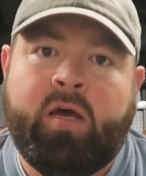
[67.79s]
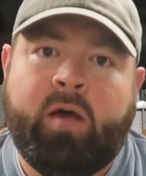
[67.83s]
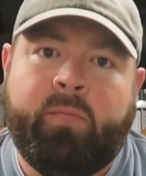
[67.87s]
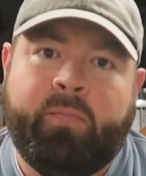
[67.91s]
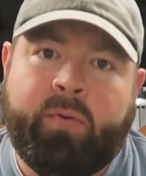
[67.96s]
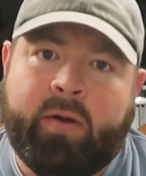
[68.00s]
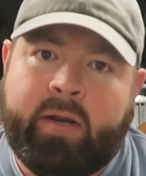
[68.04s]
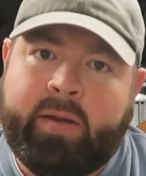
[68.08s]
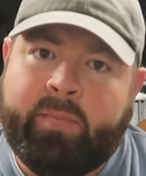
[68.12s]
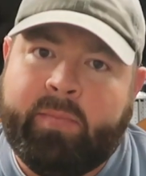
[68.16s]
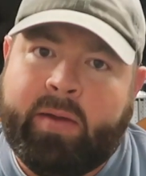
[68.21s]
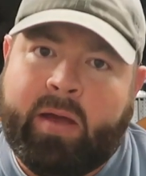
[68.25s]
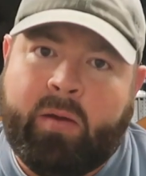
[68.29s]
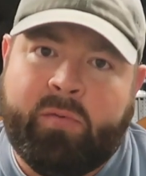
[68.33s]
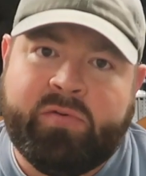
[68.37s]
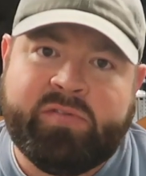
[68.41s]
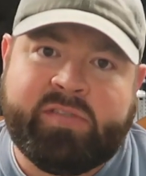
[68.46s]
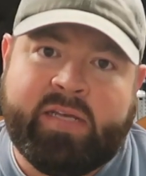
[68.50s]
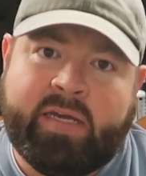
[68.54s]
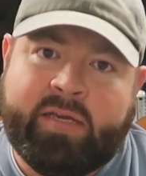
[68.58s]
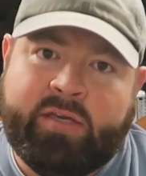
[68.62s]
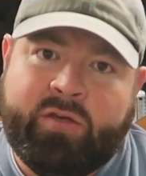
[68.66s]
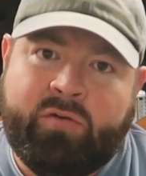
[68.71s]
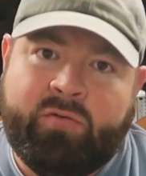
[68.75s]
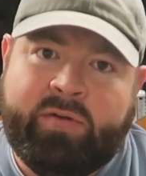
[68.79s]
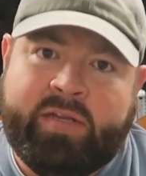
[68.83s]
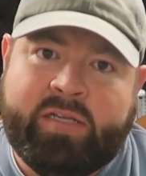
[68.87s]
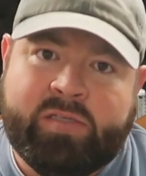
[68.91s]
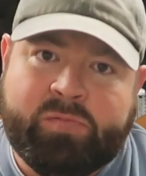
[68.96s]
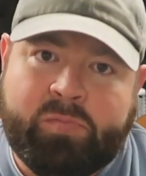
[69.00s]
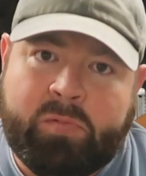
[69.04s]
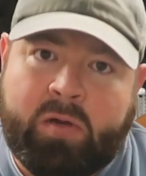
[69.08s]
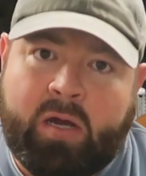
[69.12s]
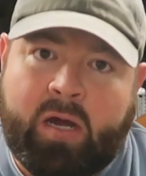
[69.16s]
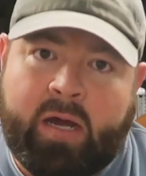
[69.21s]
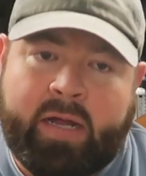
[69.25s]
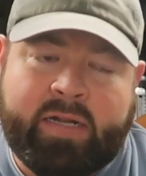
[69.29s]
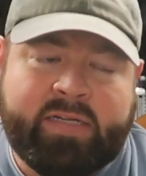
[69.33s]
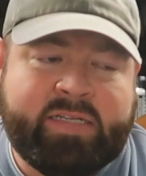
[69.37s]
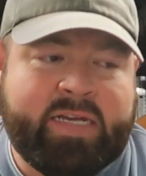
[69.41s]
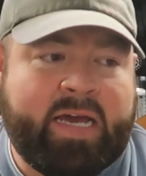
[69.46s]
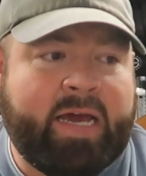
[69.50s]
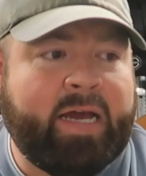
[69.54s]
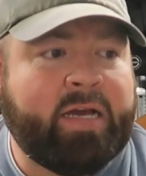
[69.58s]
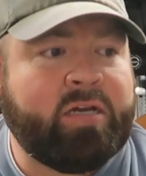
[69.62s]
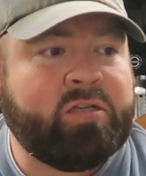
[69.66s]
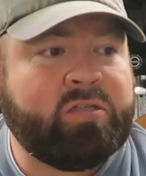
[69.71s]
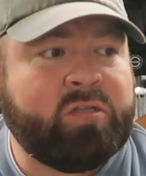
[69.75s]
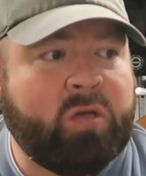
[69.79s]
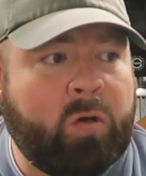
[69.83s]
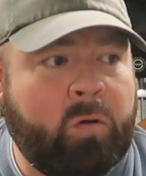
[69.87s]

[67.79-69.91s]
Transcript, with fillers: A buddy of mine was like, you need some contacts.